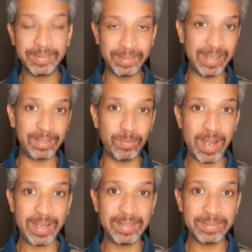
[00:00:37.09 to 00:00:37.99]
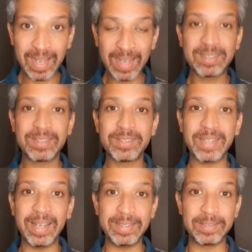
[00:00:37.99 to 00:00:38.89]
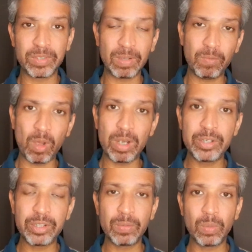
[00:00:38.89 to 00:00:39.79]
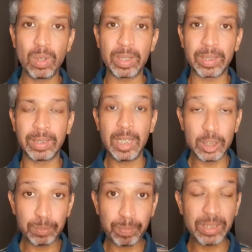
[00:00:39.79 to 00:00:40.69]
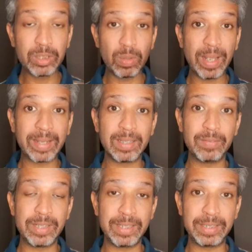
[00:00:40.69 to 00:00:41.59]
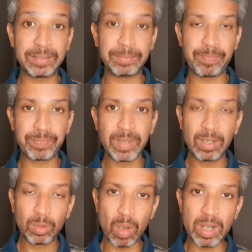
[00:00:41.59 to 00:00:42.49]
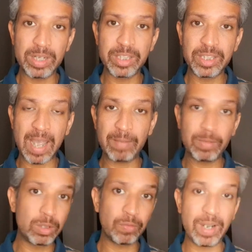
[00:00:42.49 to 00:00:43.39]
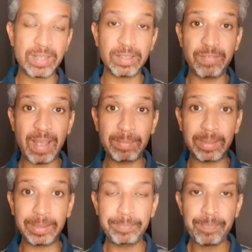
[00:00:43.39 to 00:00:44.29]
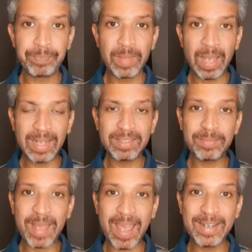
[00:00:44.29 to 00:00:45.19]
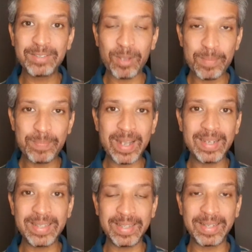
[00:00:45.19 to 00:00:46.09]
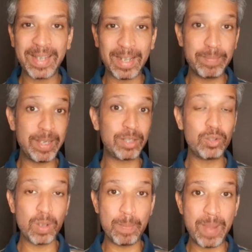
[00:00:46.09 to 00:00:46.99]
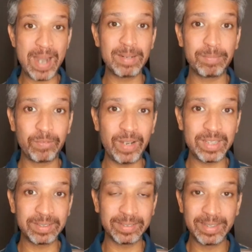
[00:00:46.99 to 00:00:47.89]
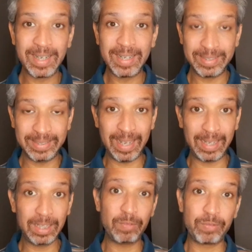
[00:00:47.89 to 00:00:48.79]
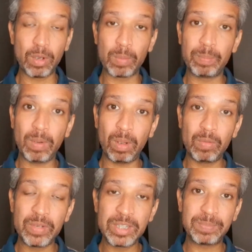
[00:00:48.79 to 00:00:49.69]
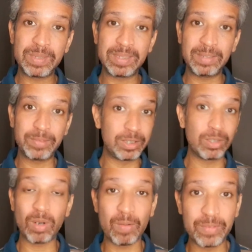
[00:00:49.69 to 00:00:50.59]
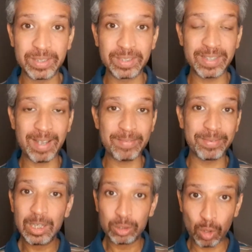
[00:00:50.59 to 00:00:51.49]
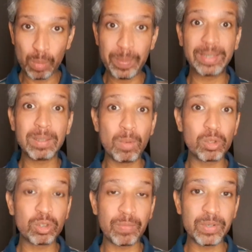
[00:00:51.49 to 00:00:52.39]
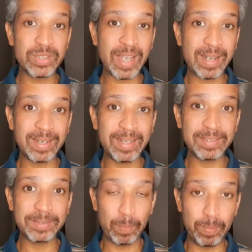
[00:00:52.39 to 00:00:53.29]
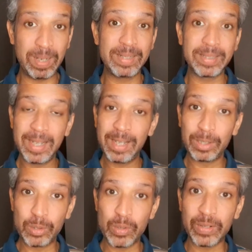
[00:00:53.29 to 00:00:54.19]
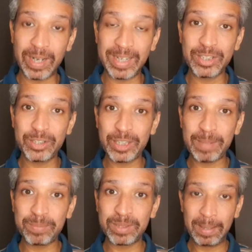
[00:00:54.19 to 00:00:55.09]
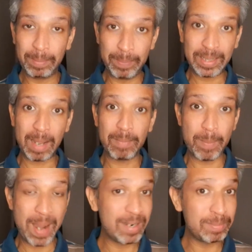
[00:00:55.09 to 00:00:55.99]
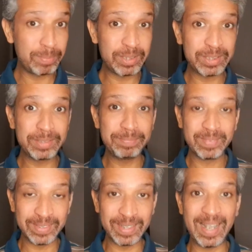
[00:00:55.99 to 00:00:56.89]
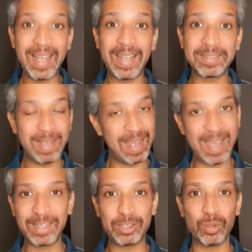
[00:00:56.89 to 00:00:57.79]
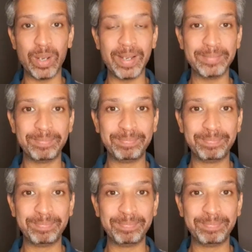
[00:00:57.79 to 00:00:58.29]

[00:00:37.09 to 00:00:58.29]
Likewise, exercise, some volunteer work, spiritual activities, quality time with your friends and family, and some hands-on parenting can make you a better professional than if you're always busy with your office stuff. So make the most of your Saturdays, build good relationships, become a better person, relax and enjoy.